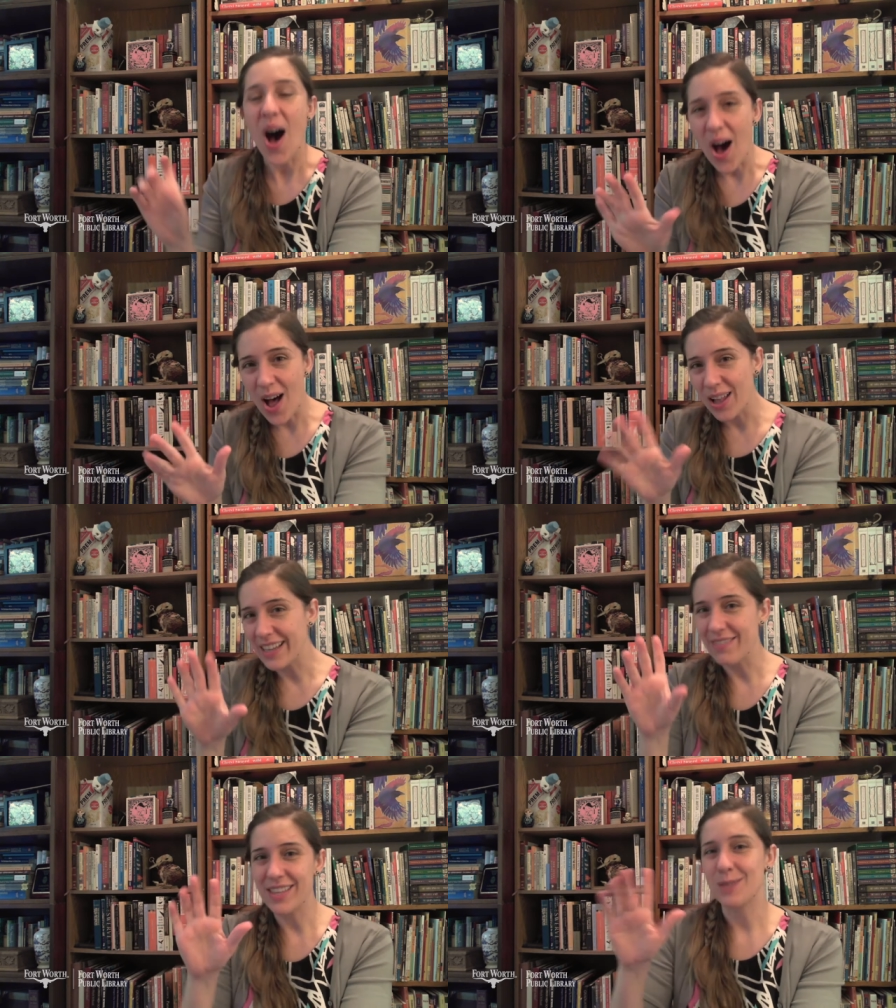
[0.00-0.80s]

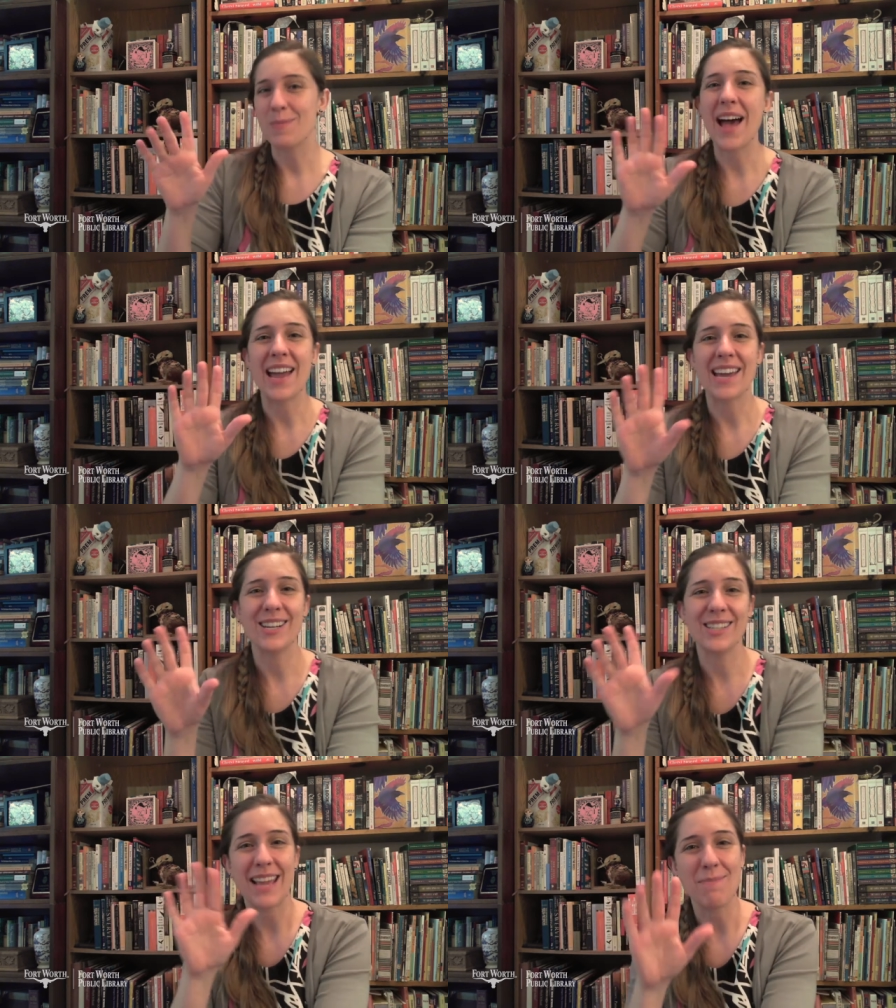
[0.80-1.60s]
All of the
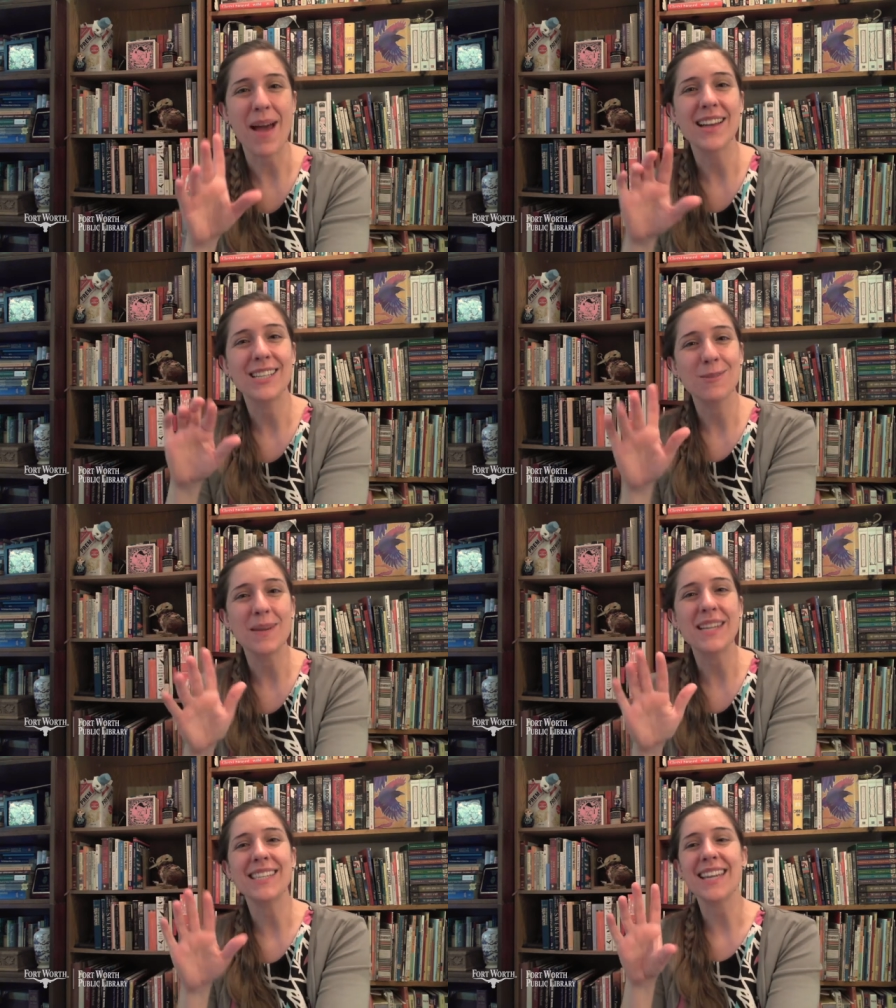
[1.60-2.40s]
spiders came back to
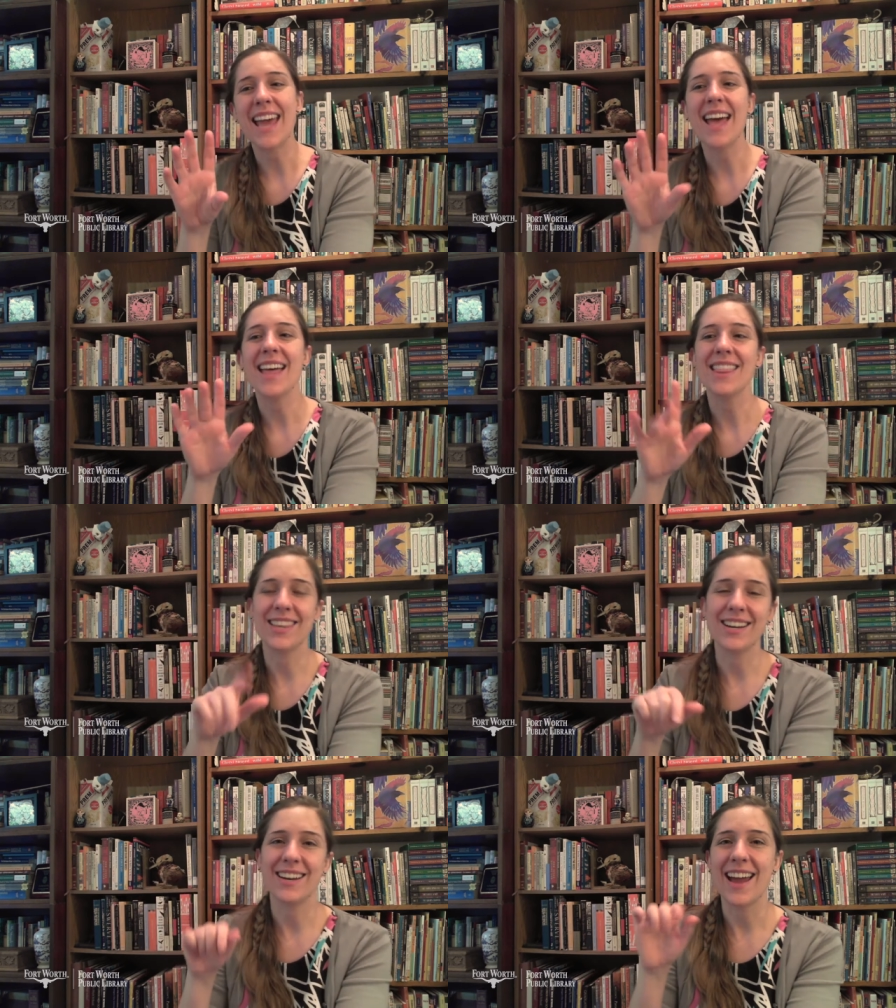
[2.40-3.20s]
spin
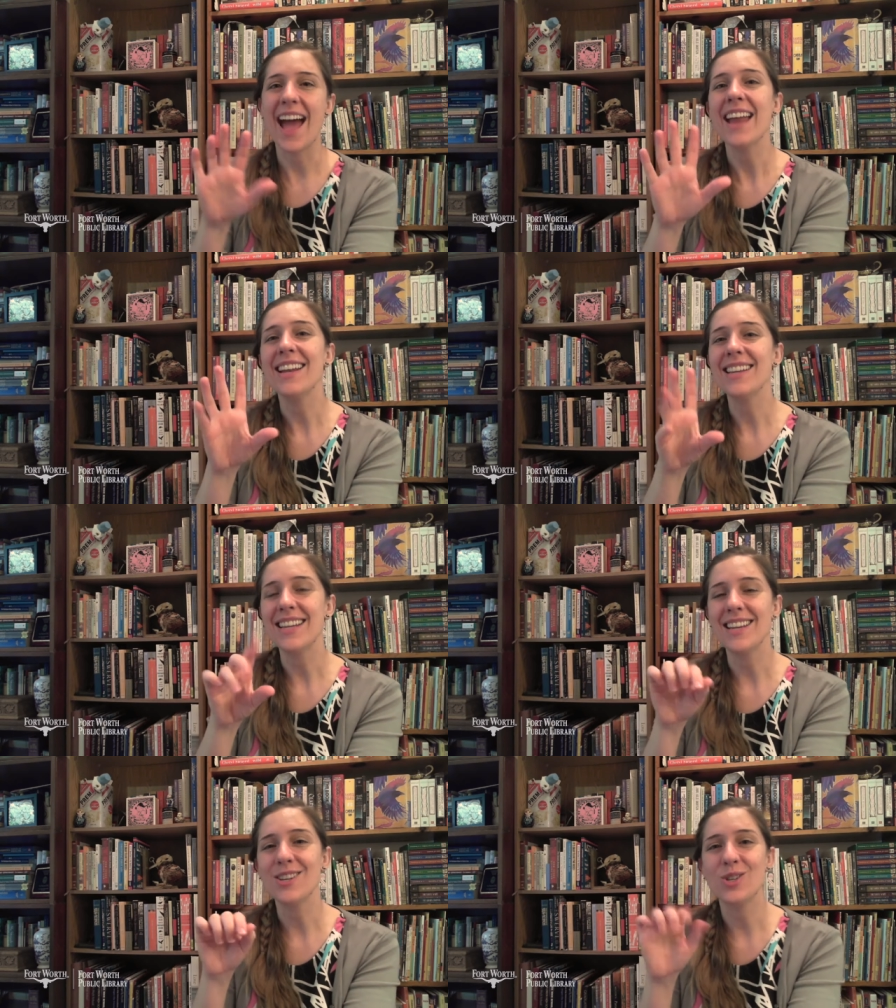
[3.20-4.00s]
together and
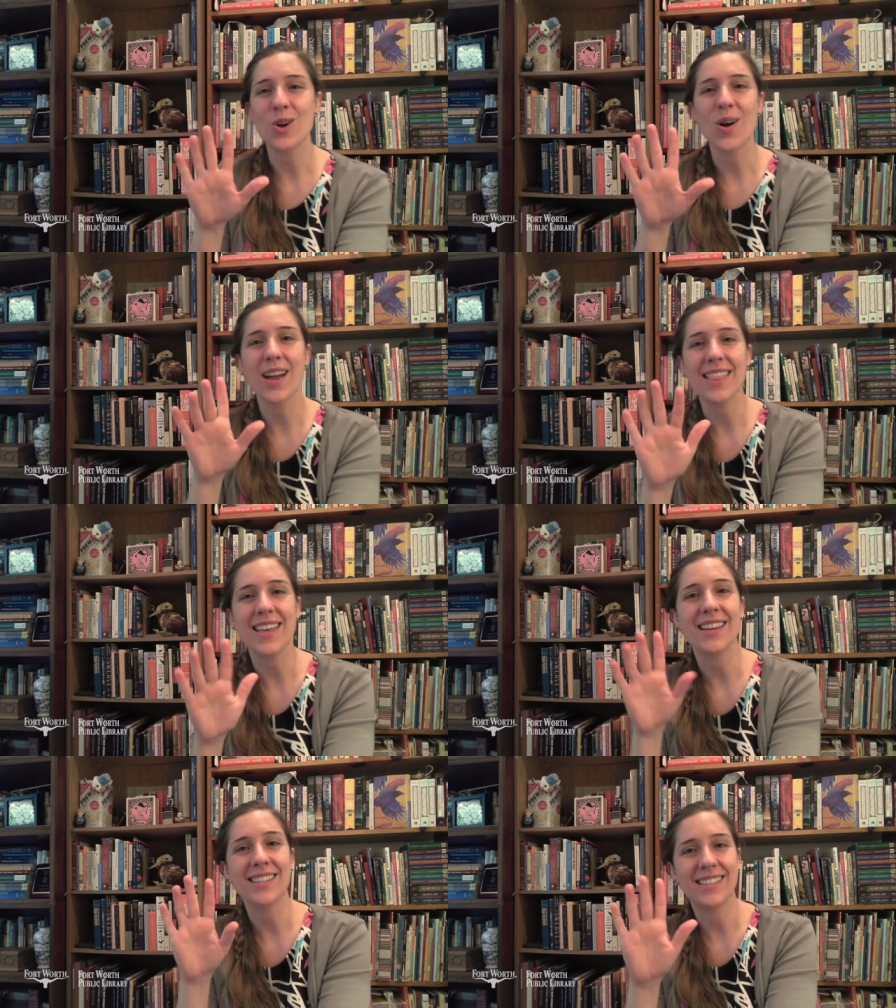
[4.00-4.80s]
enjoy
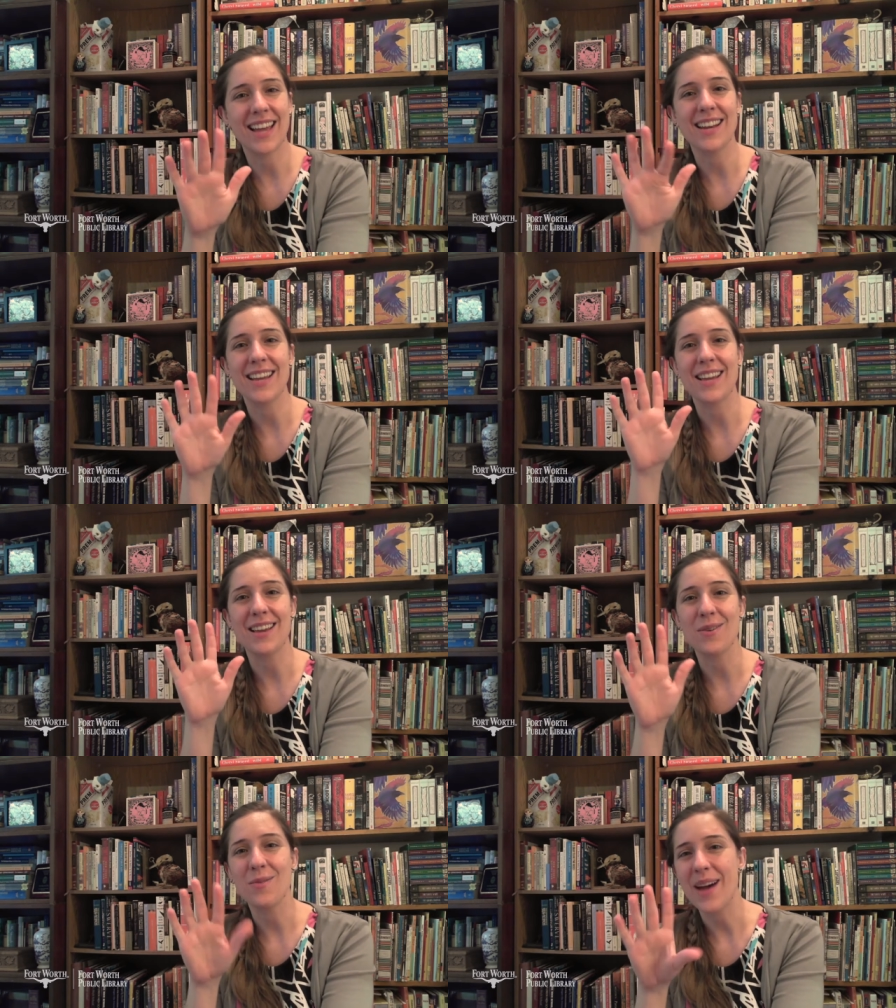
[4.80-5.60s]
the
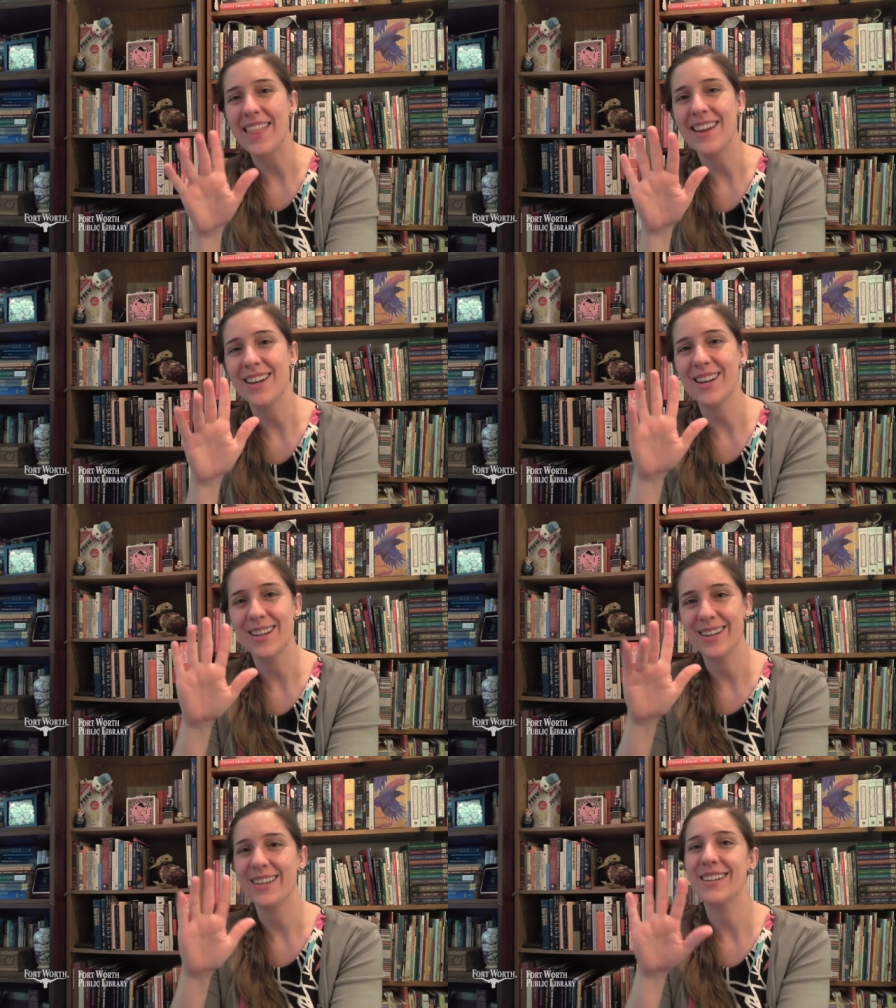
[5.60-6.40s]
sunny
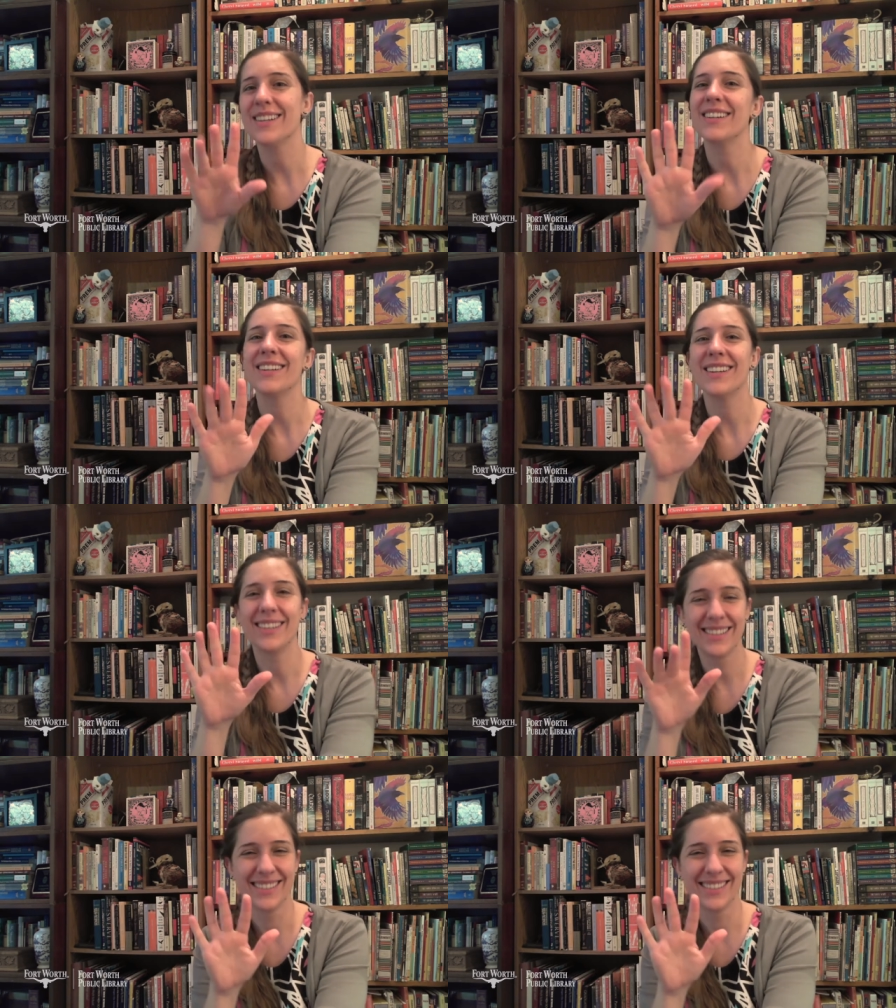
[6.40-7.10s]
weather.